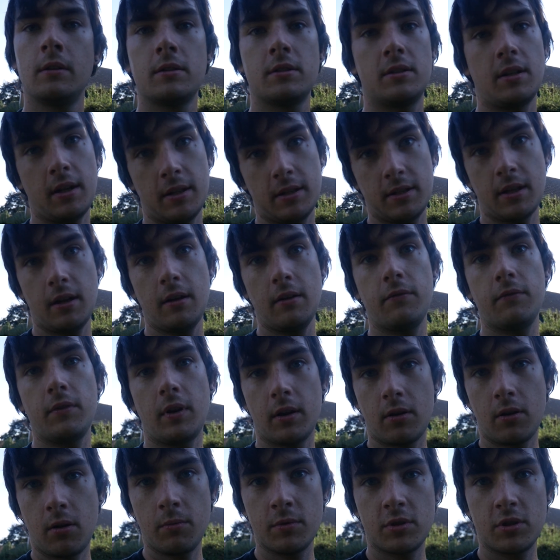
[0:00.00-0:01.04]
stay safe,
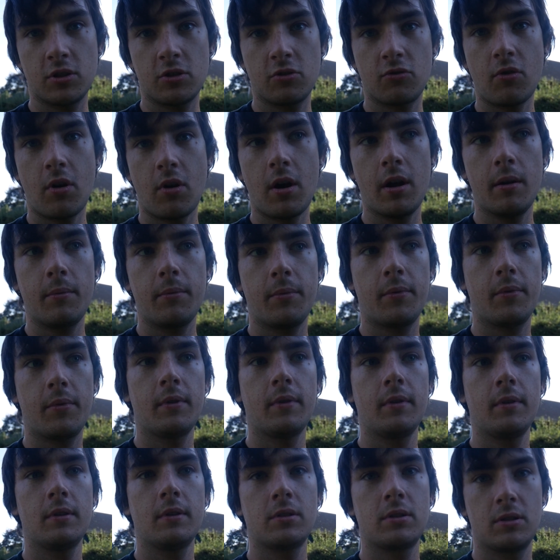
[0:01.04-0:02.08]
like, comment, subscribe.
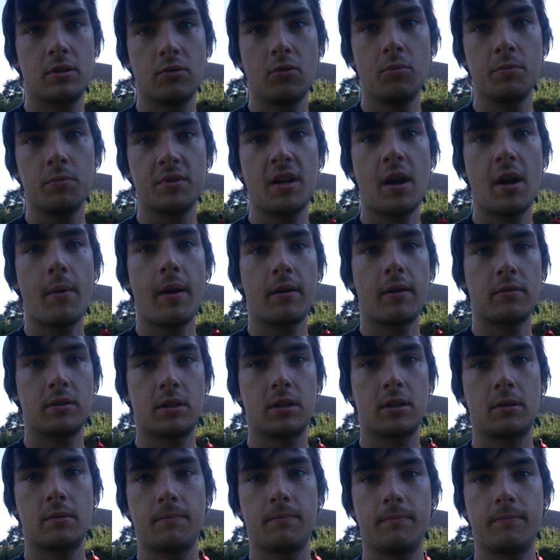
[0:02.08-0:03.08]
Storm's now out.